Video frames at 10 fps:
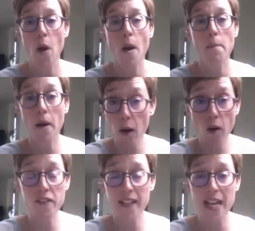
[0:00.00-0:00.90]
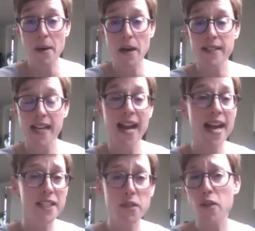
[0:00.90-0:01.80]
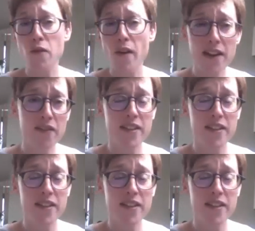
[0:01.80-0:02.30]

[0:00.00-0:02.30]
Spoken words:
But I often get emails saying, hey, this would be great for the